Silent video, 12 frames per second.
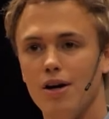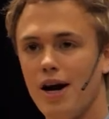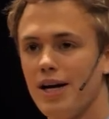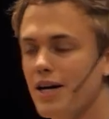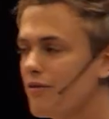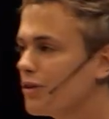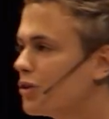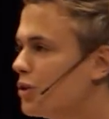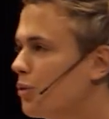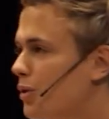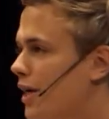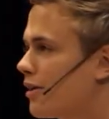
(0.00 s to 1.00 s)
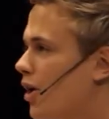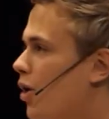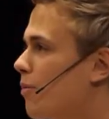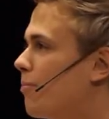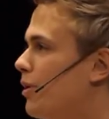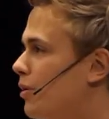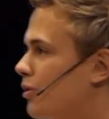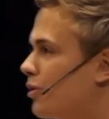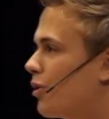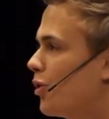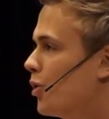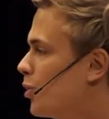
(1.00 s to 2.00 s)
and even two yet
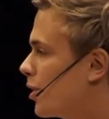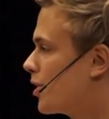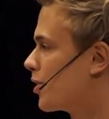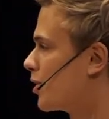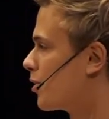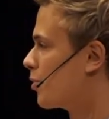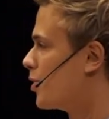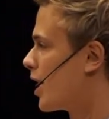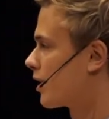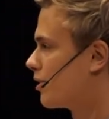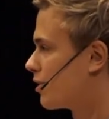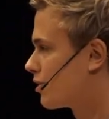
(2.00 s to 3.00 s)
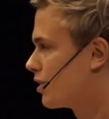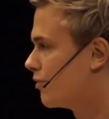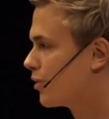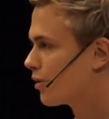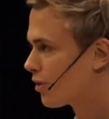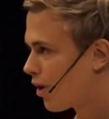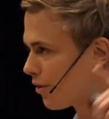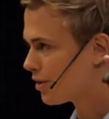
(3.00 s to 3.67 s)
unbuilt nuclear reactors, if you can call